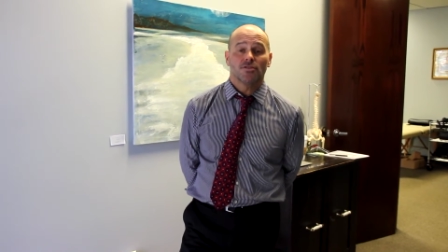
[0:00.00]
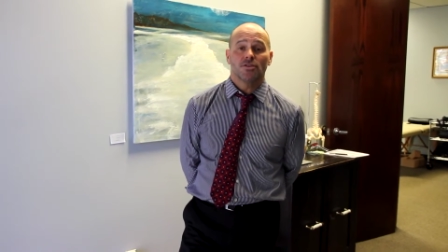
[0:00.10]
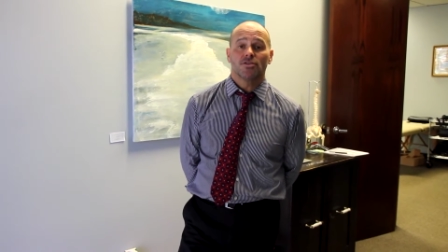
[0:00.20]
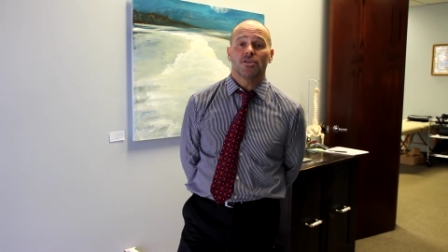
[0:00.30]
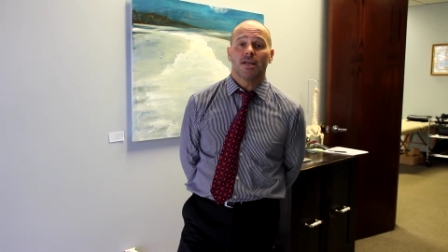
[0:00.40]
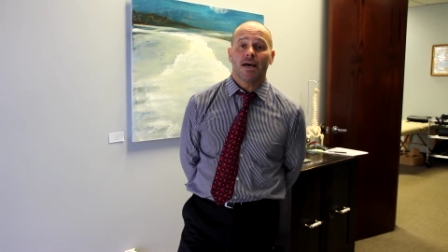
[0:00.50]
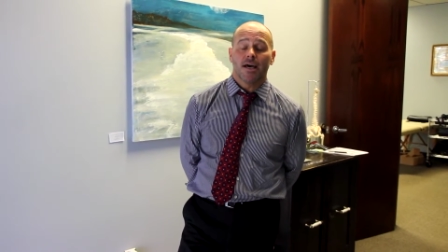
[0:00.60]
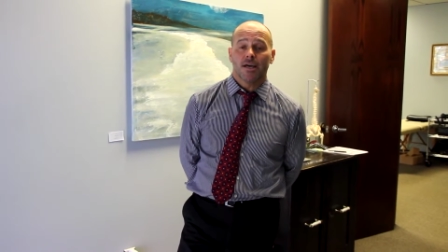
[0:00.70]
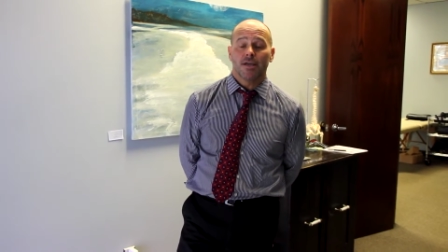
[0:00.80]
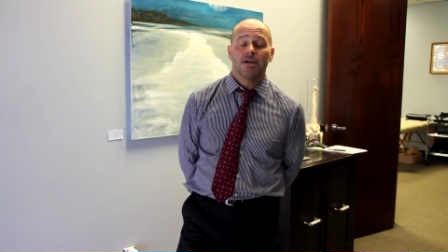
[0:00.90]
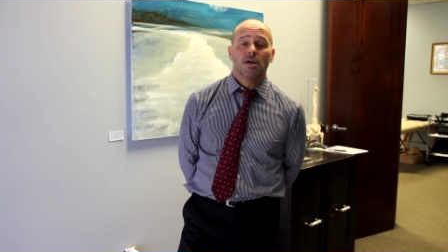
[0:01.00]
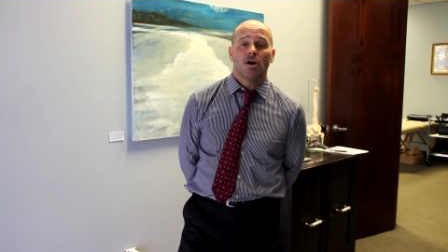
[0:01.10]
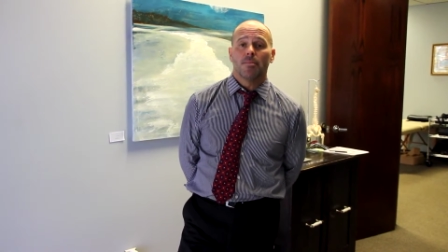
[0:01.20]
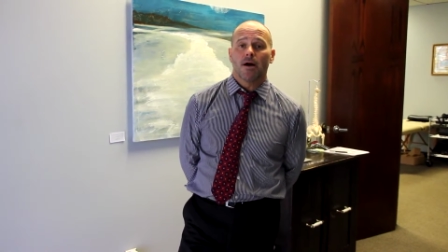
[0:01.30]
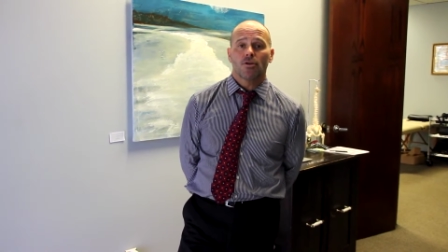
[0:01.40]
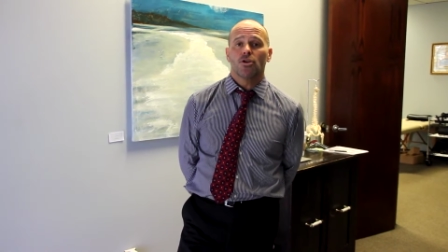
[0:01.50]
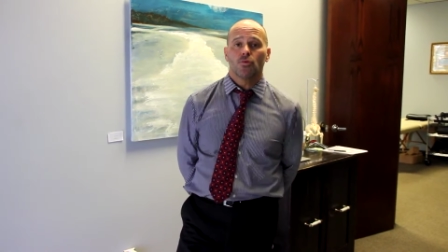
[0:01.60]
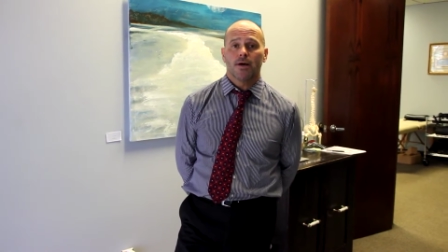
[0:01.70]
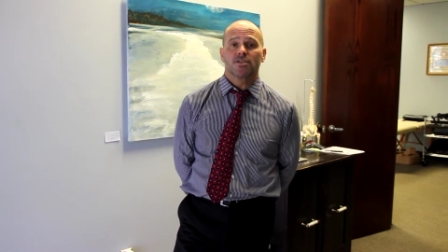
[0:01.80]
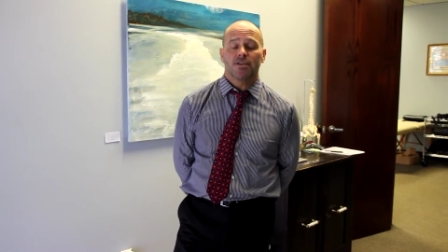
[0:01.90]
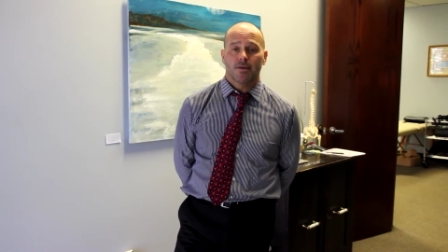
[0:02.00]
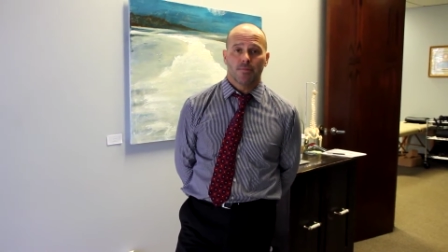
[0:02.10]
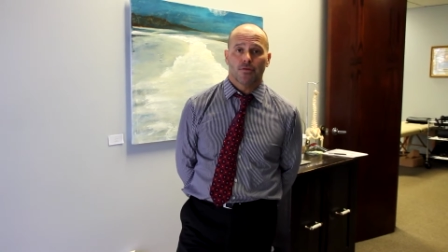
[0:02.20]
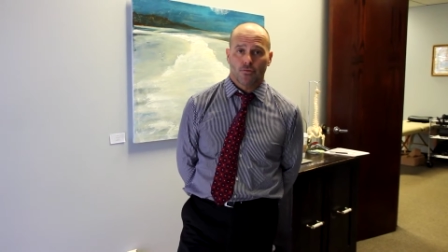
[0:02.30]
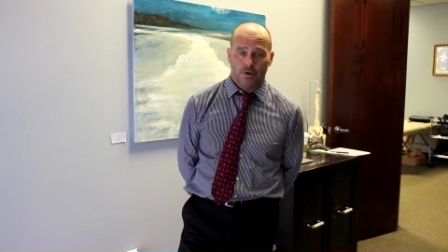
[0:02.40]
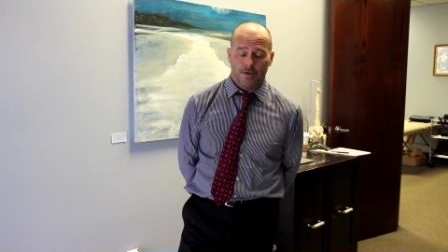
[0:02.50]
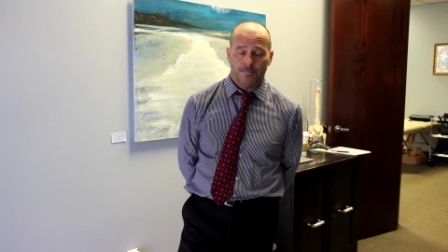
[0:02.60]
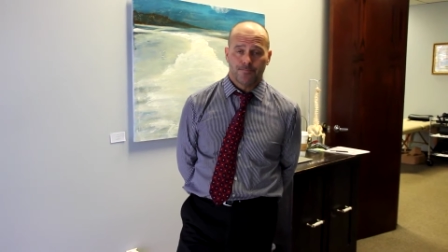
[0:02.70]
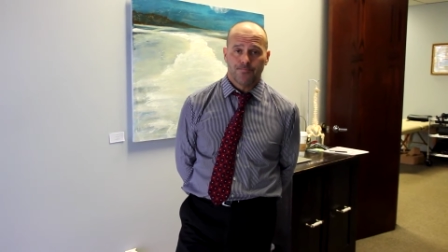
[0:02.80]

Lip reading: to you today about QSM3.